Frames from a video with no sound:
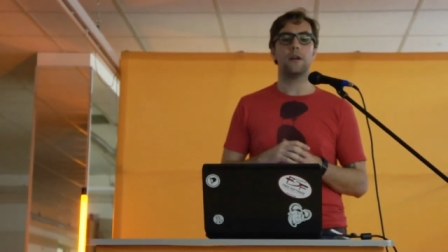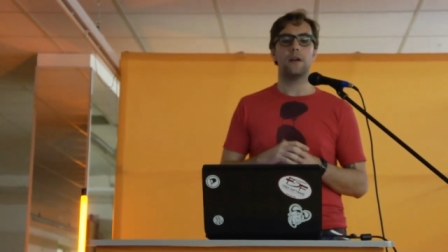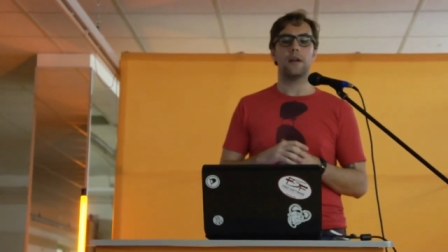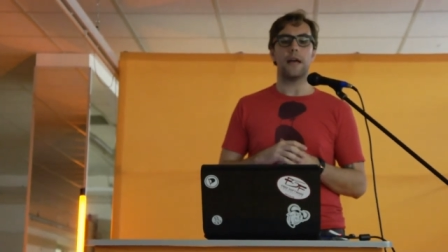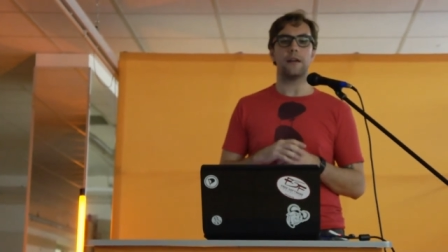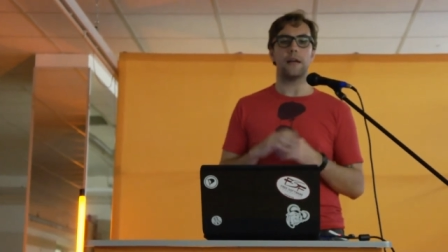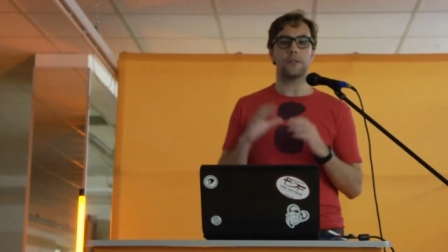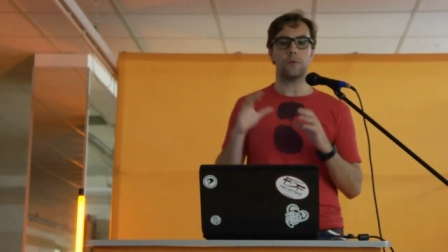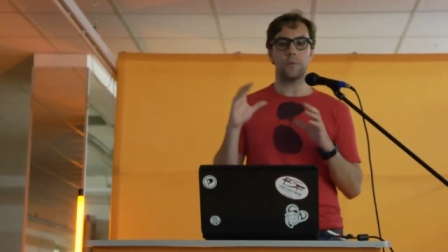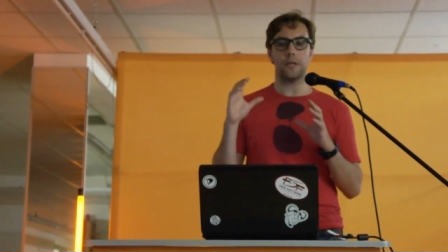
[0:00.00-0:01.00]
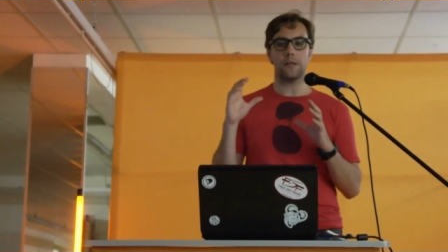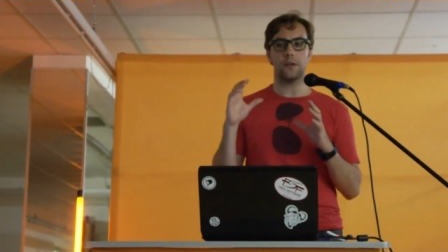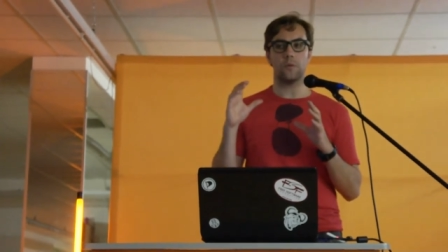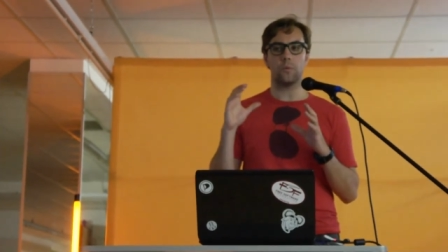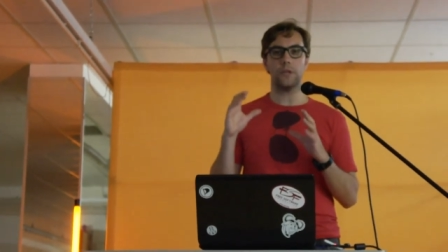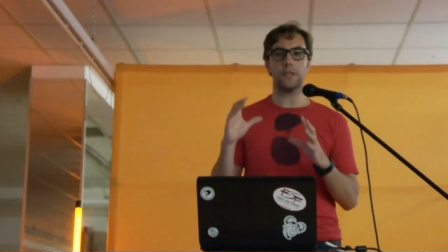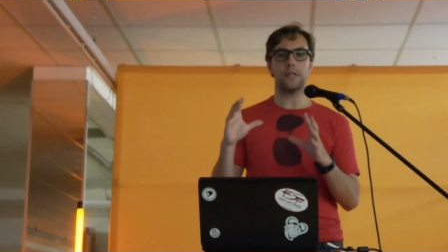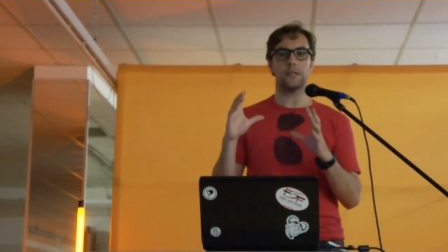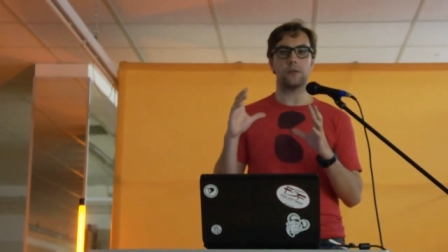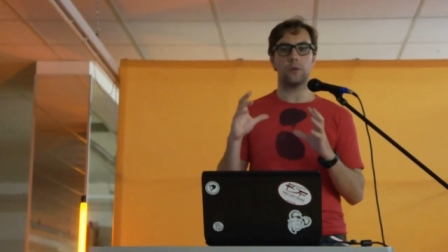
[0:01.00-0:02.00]
And, and so we really
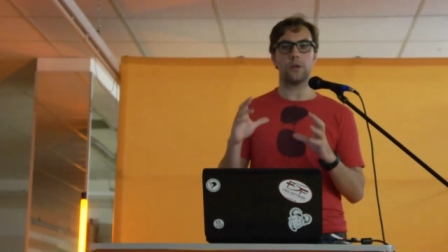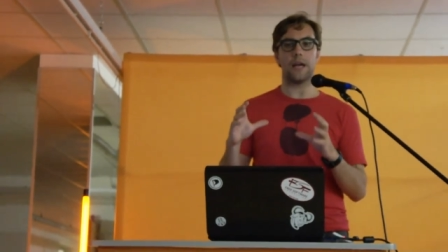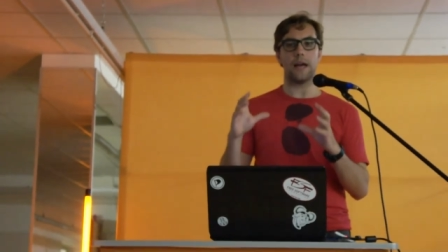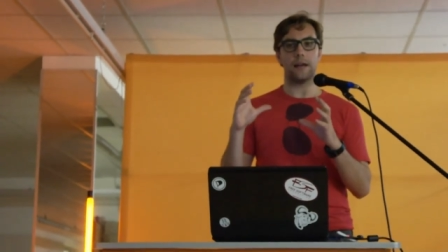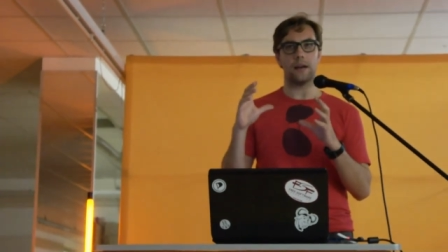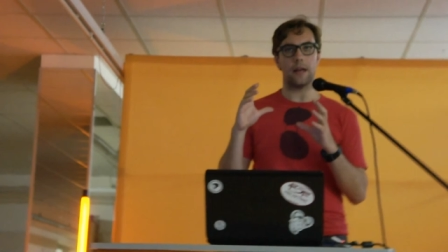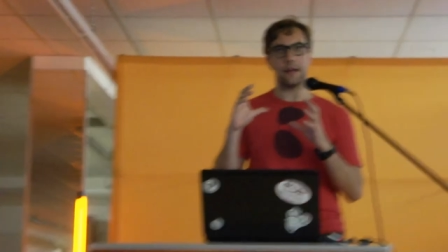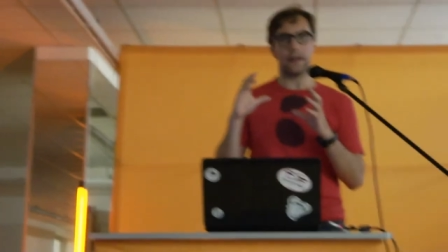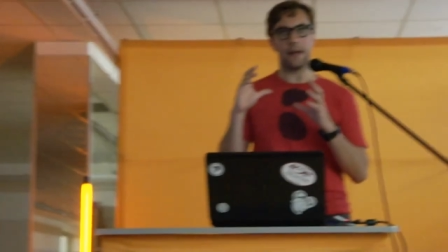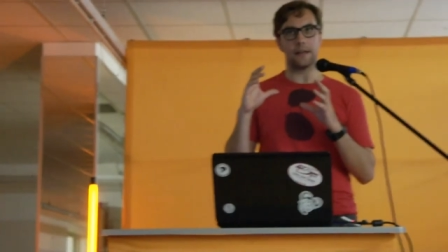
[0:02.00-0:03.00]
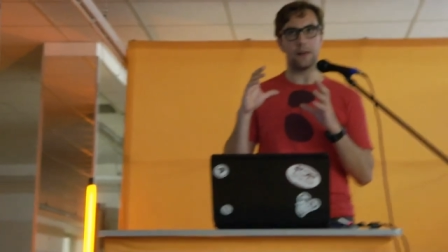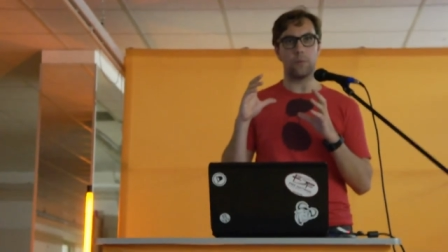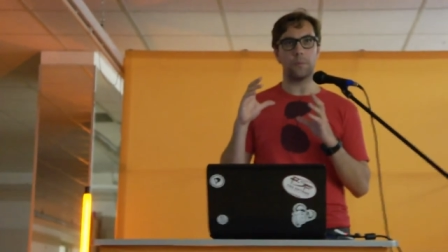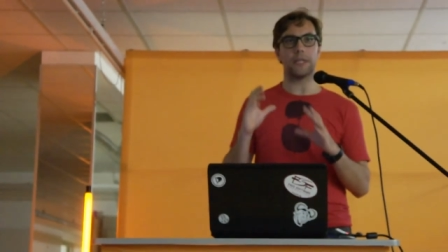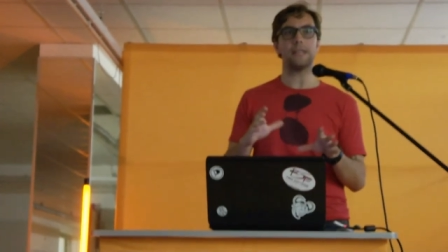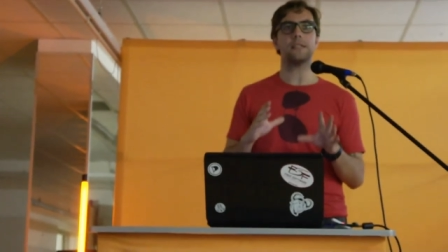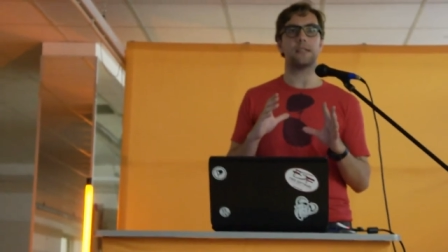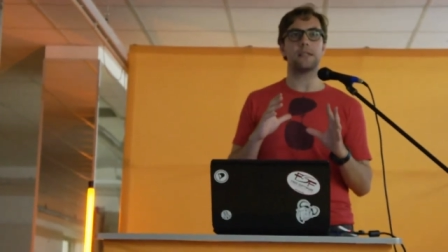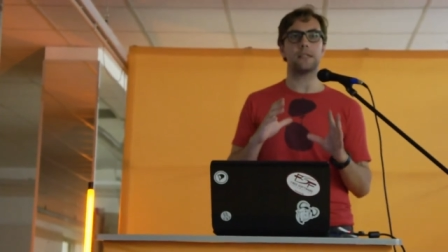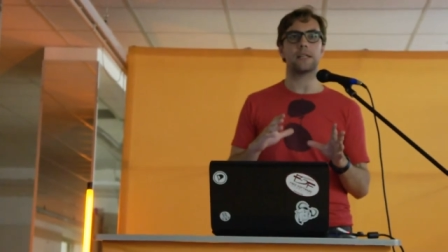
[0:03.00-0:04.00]
need to look at, at, at,
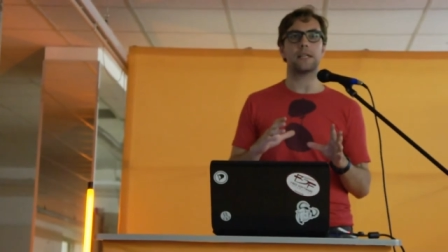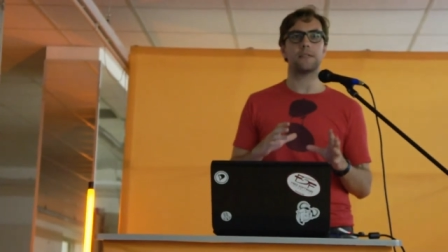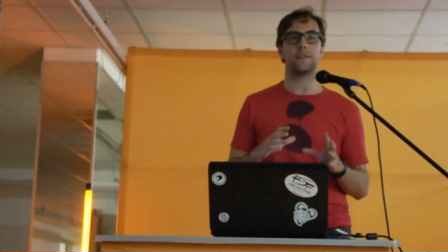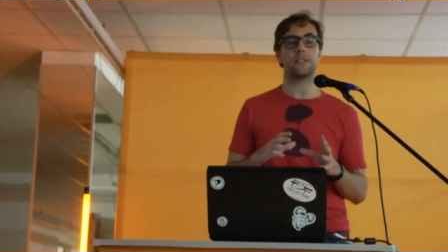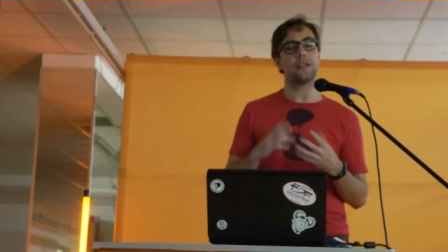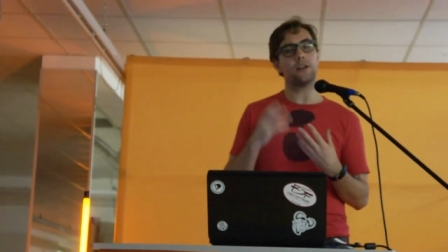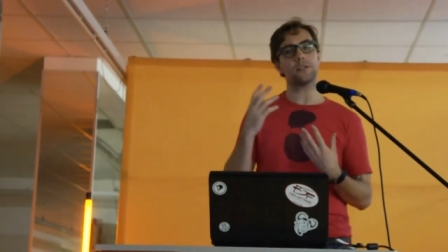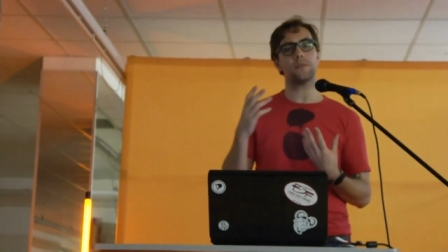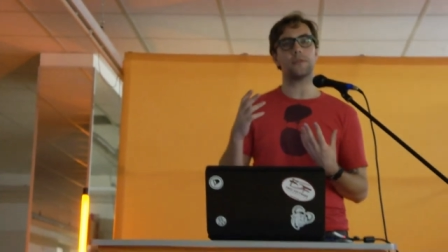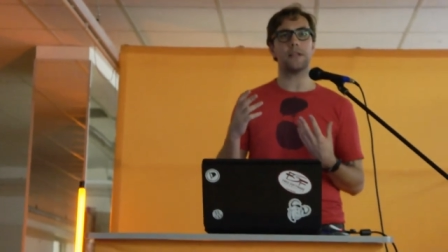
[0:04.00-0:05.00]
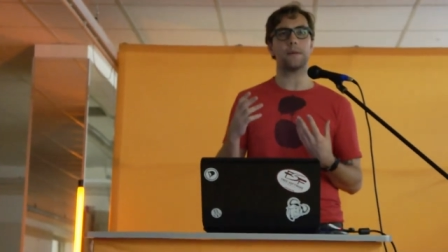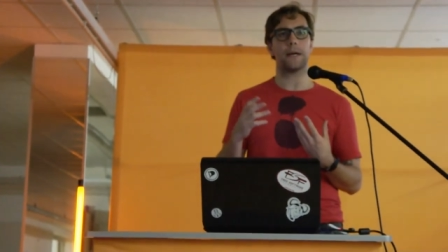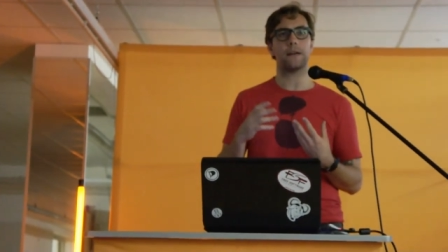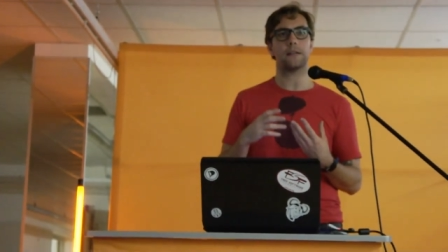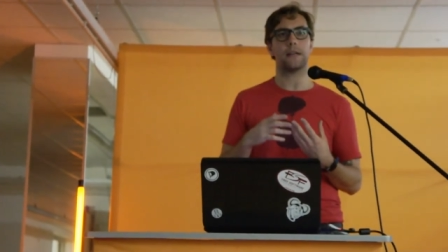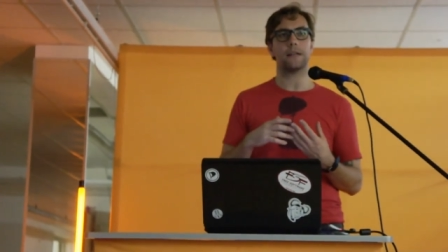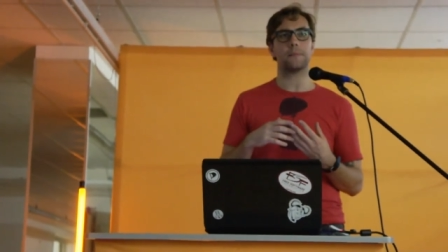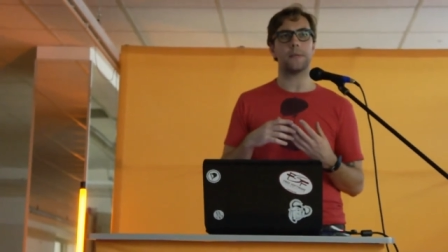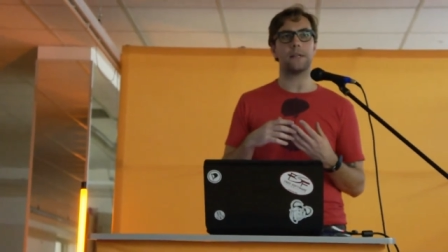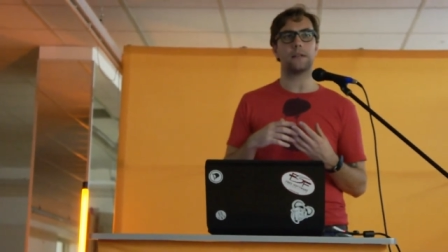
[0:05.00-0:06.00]
replacing these kinds of things and also think about it as
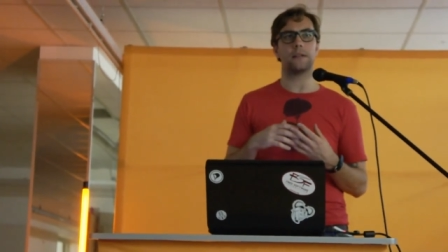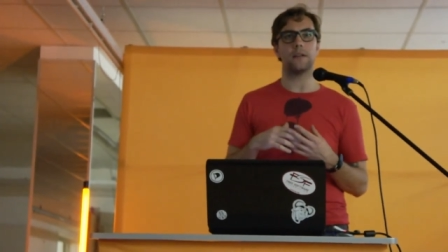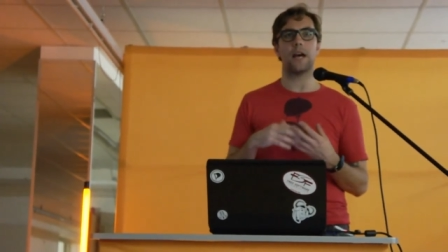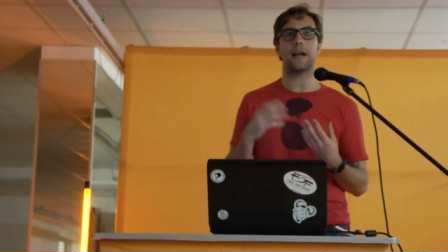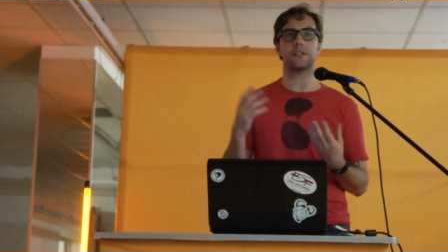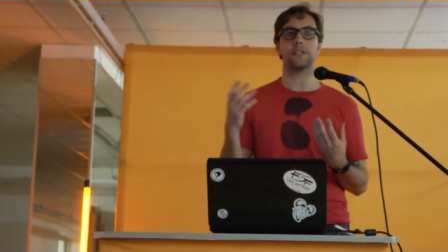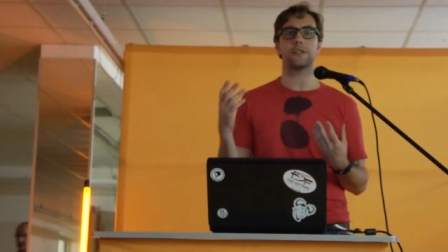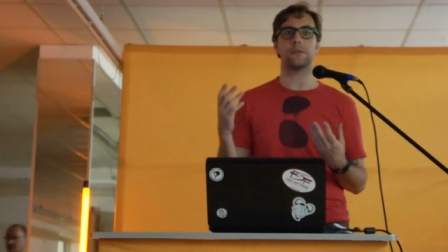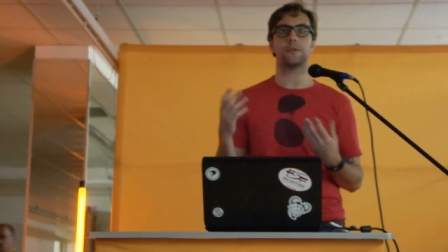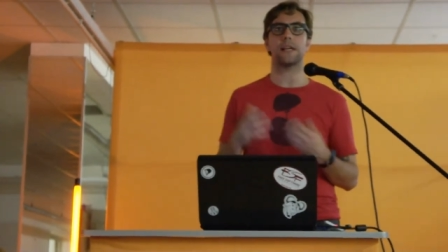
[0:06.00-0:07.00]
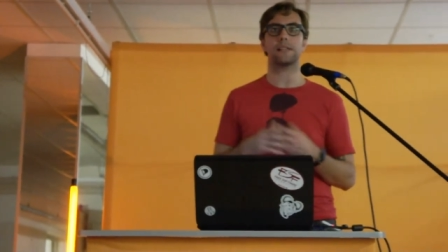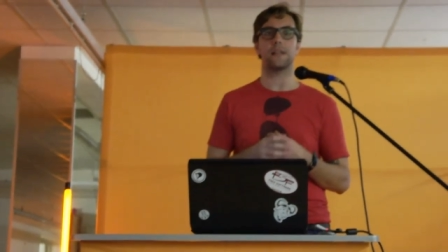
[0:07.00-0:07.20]
being not actually so sexy.